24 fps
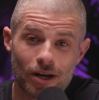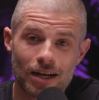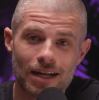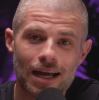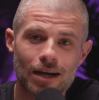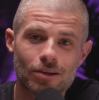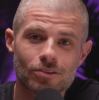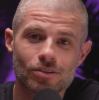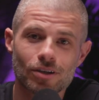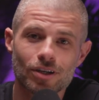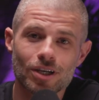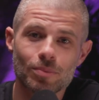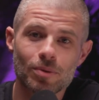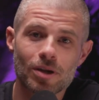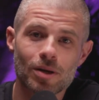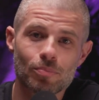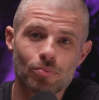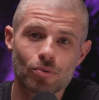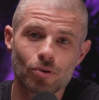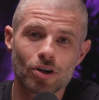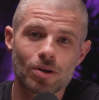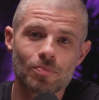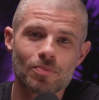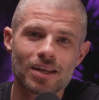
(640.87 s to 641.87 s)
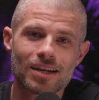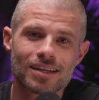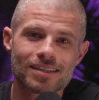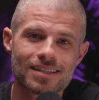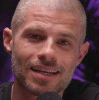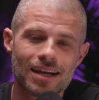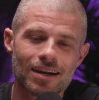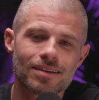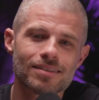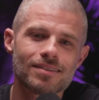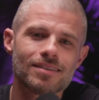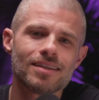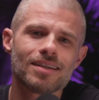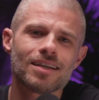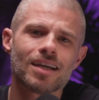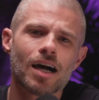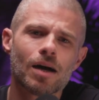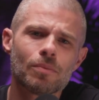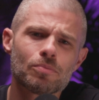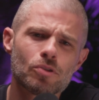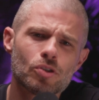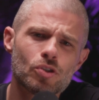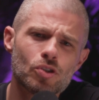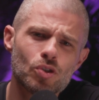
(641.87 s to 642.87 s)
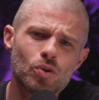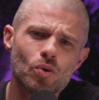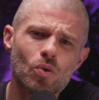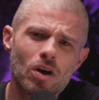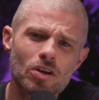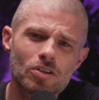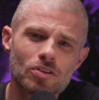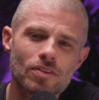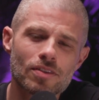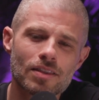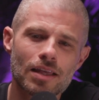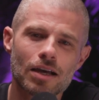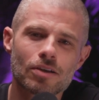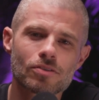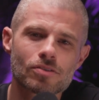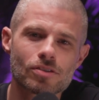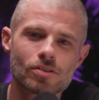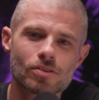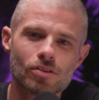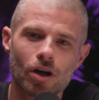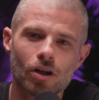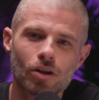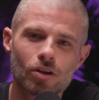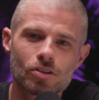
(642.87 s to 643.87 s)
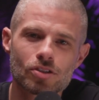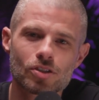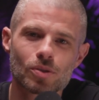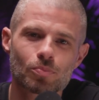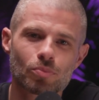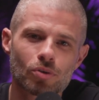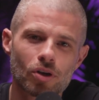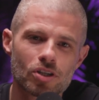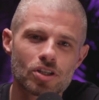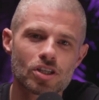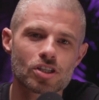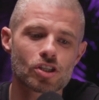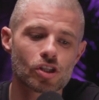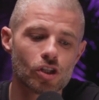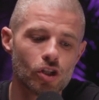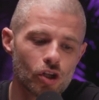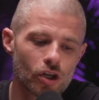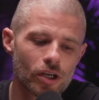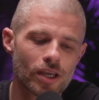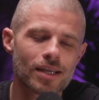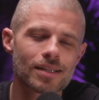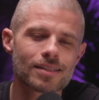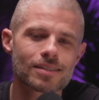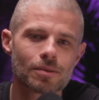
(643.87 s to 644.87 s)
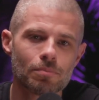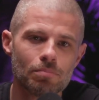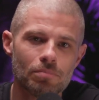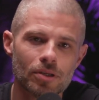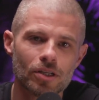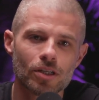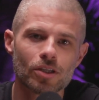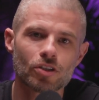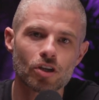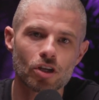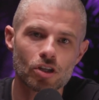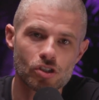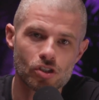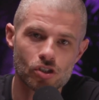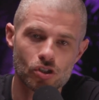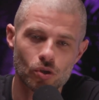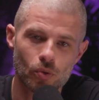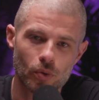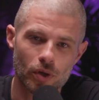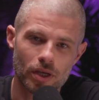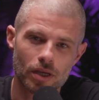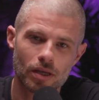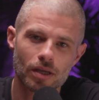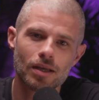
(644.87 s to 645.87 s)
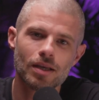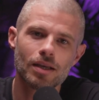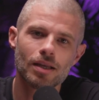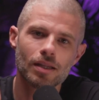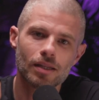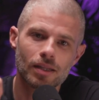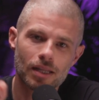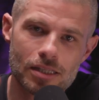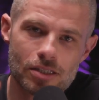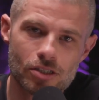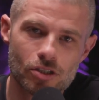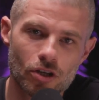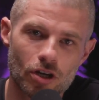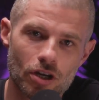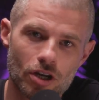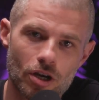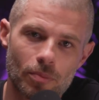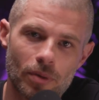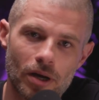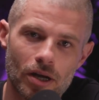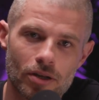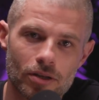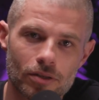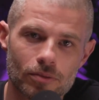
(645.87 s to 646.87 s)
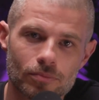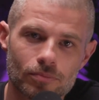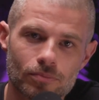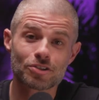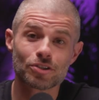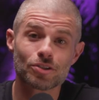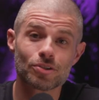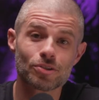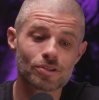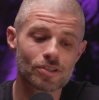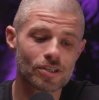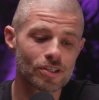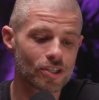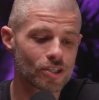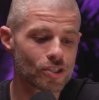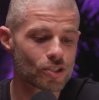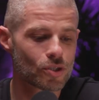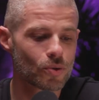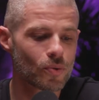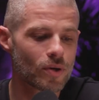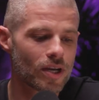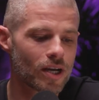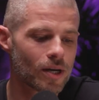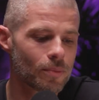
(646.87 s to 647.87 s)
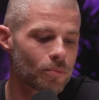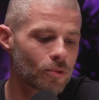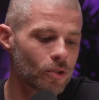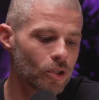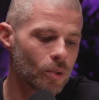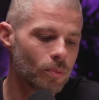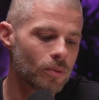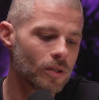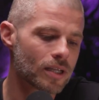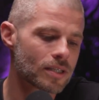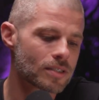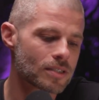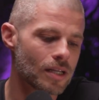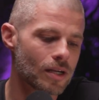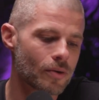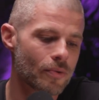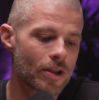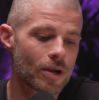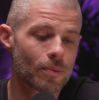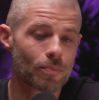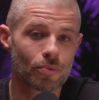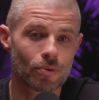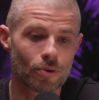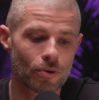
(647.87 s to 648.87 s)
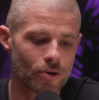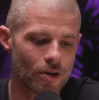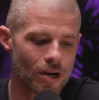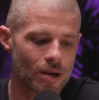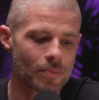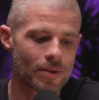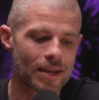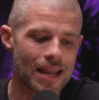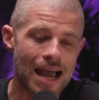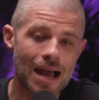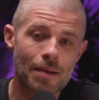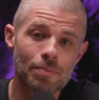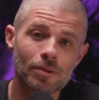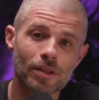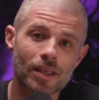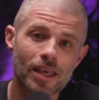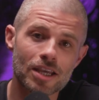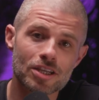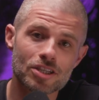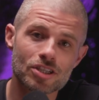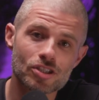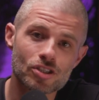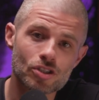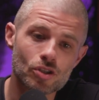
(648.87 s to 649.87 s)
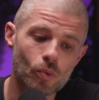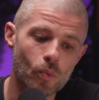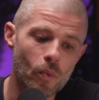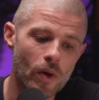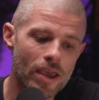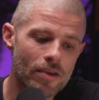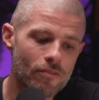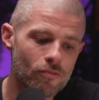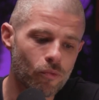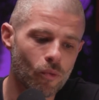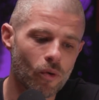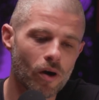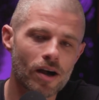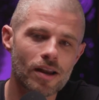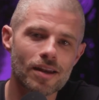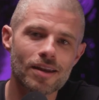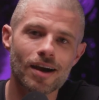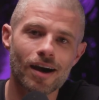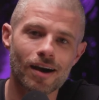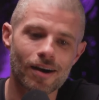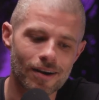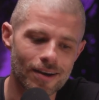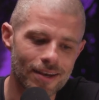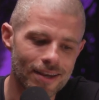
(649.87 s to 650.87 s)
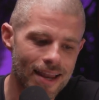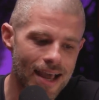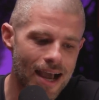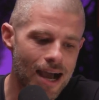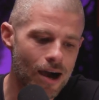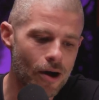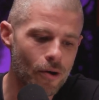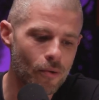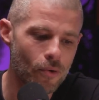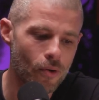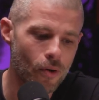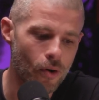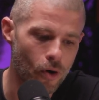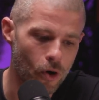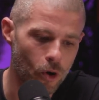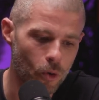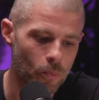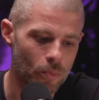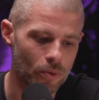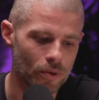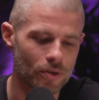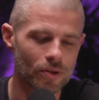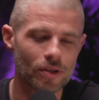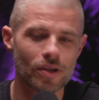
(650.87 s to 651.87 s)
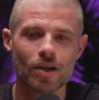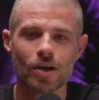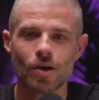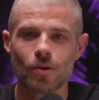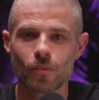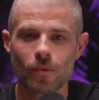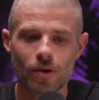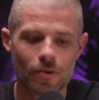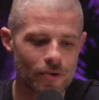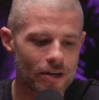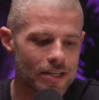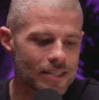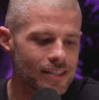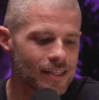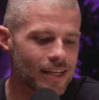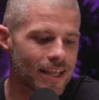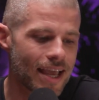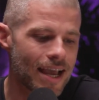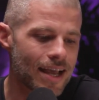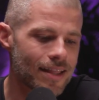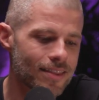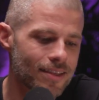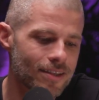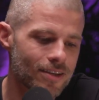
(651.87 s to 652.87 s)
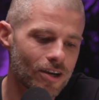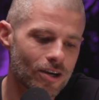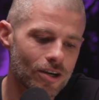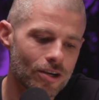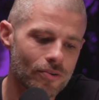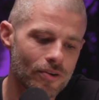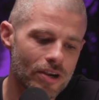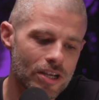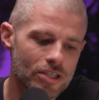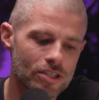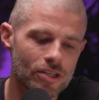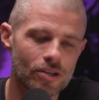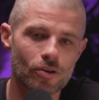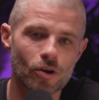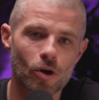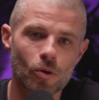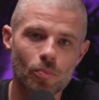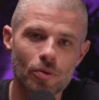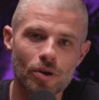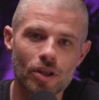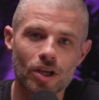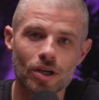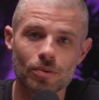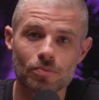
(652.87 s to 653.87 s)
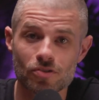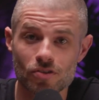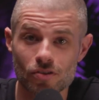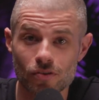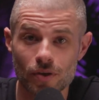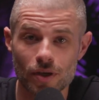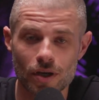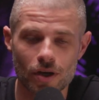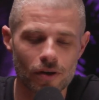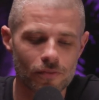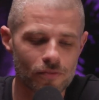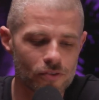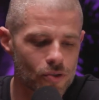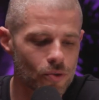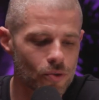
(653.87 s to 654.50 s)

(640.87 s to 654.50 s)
want to now talk about a program that is guaranteeing up to $200,000 to projects looking to build on SUI. Let's talk about it. Introducing the SUI Hub Global Accelerator Program, and applications to Wave 1 are now open. We recently had the inauguration and opening of SUI